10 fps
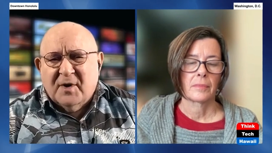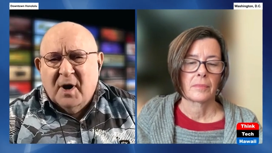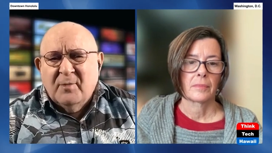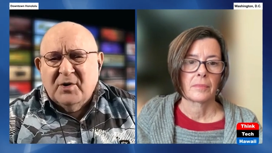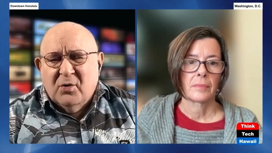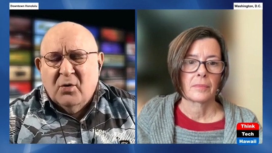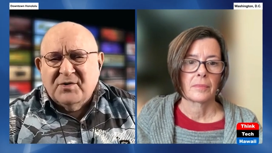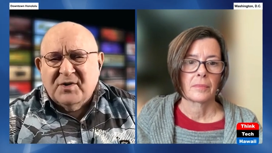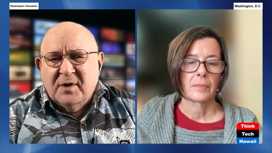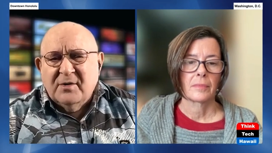Speaker 1: Common
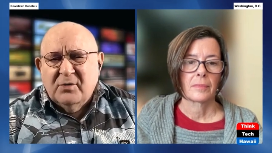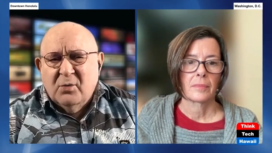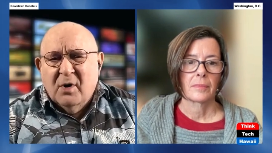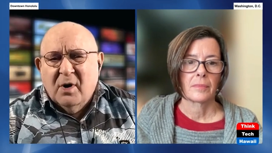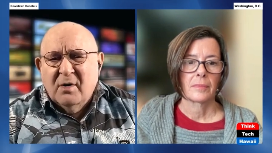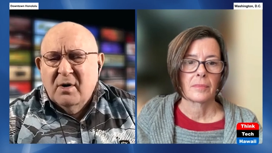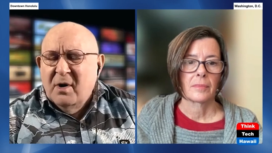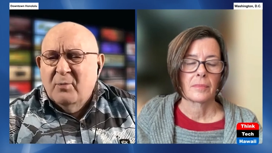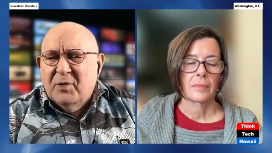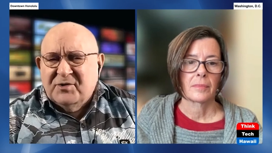Cause on it. You are
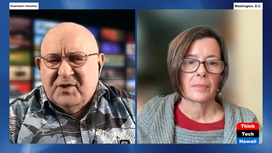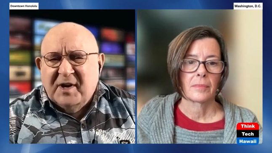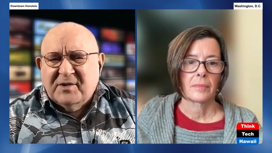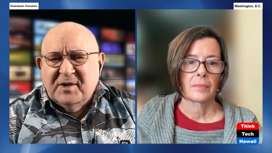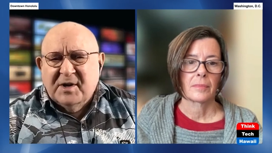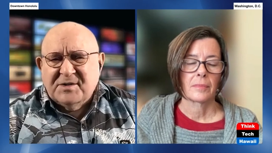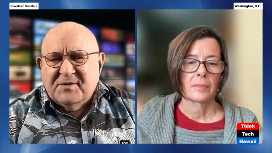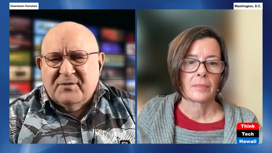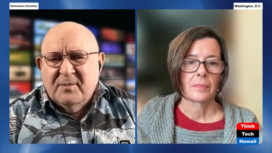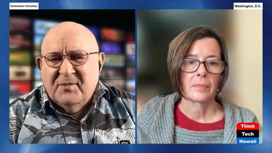protecting us
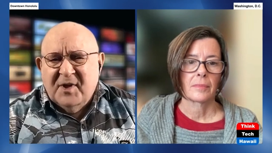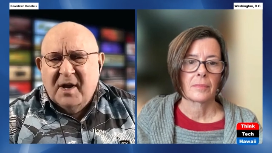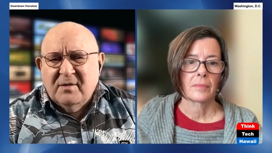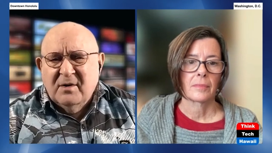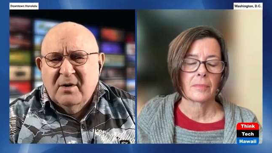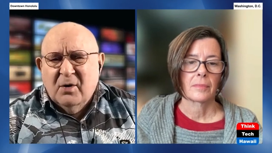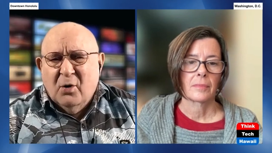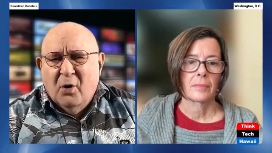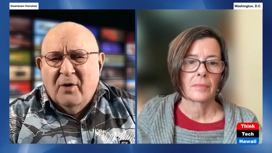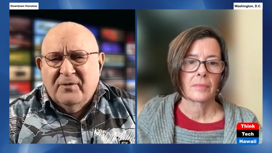from that
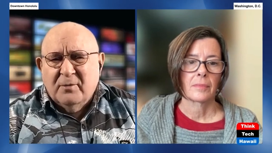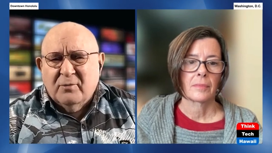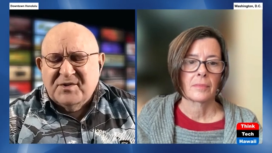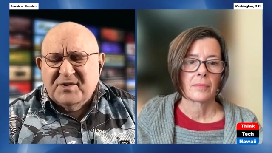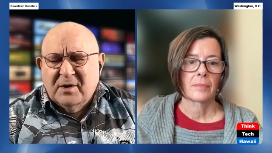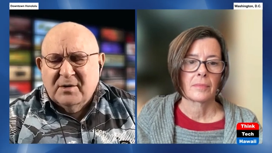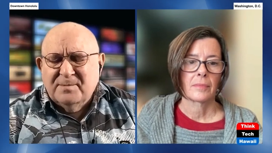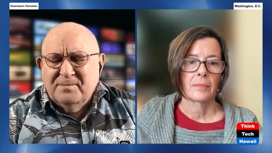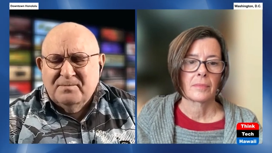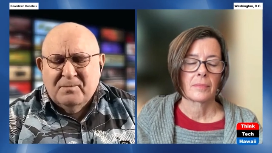awful result.
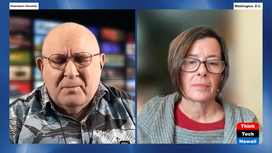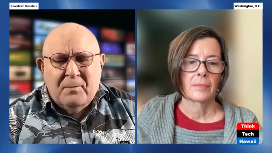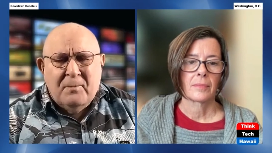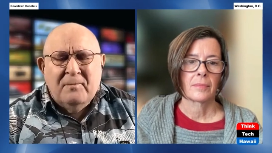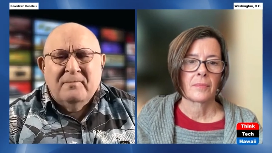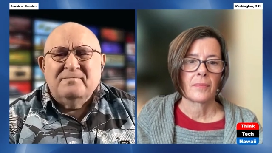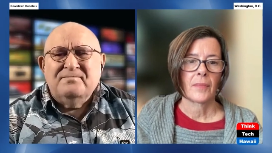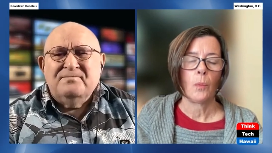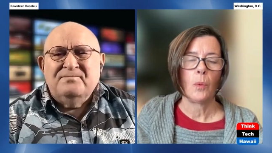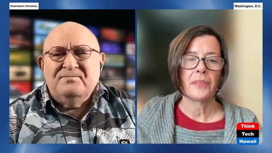
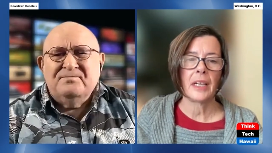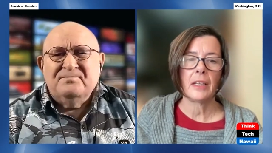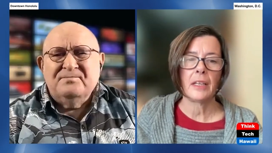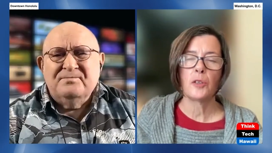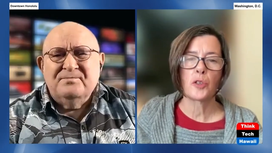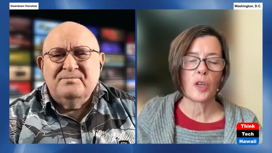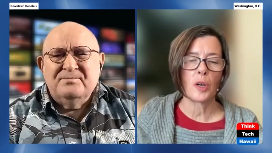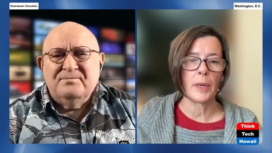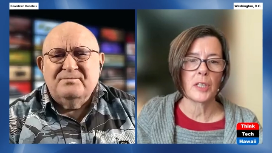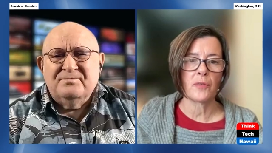
Speaker 2: Well, thank you so
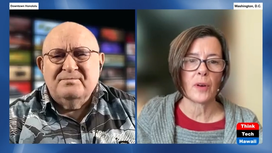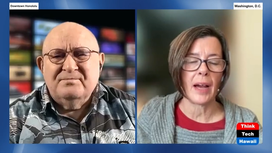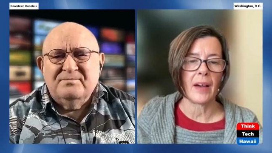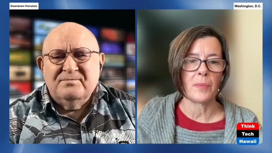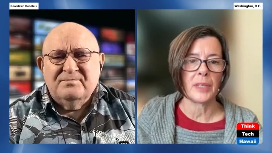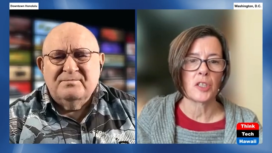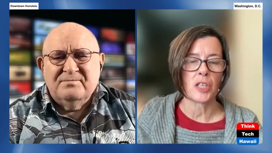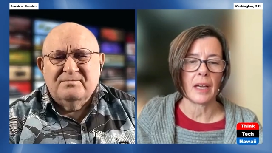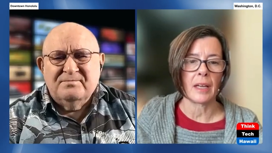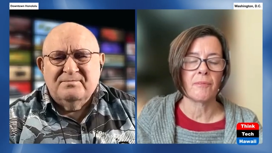much for having me,
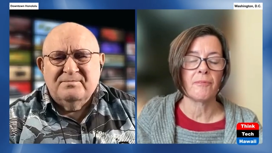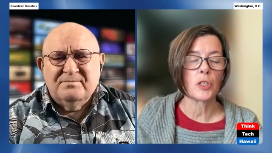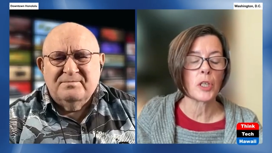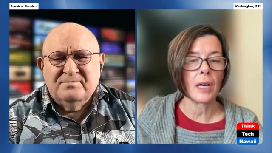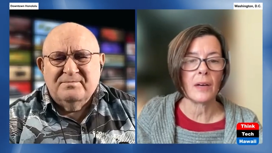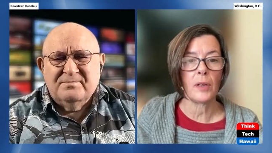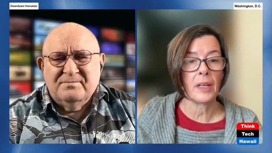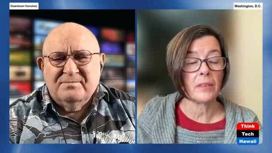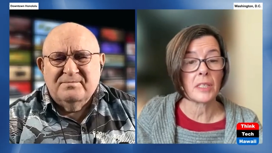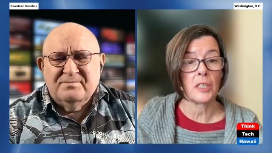Jay, and for
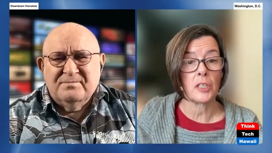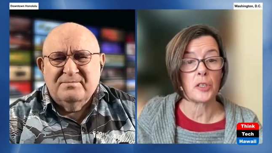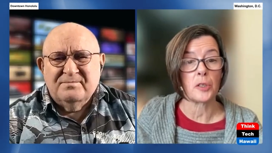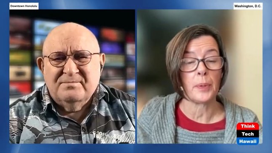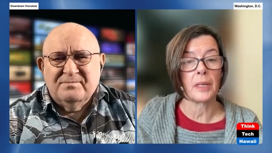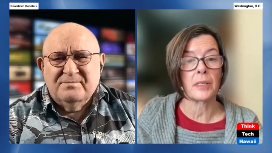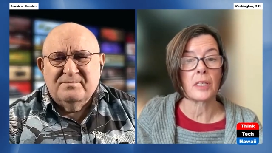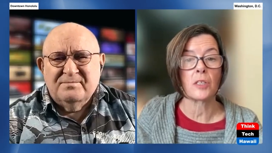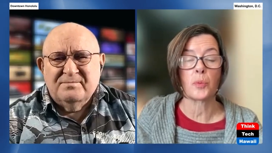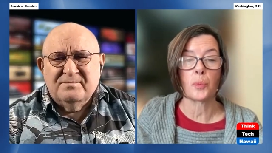covering this issue because
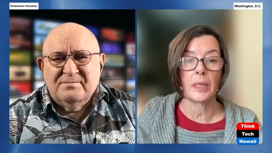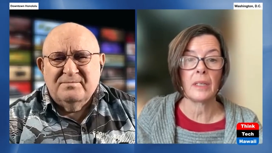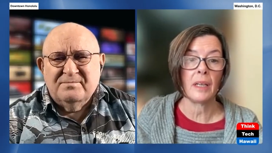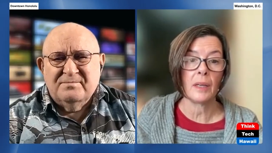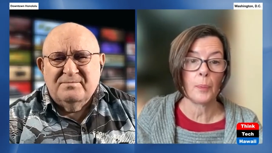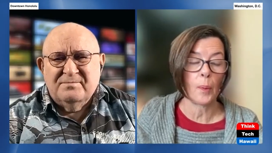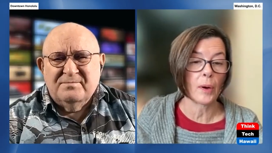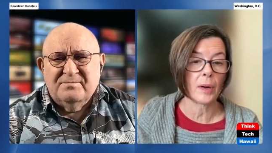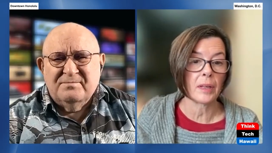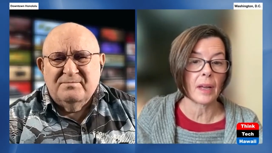it's really
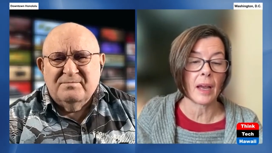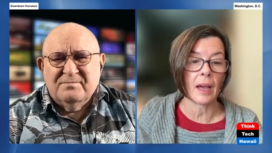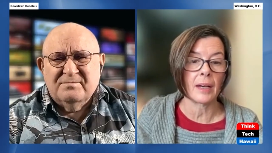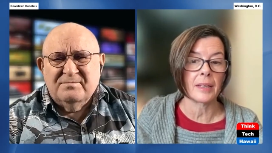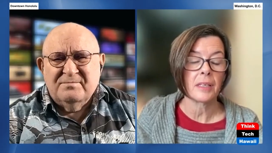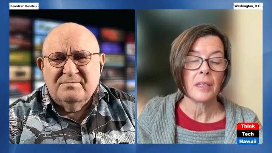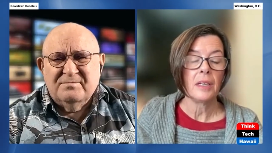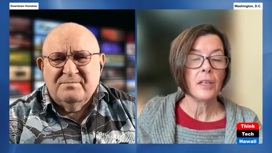important. And,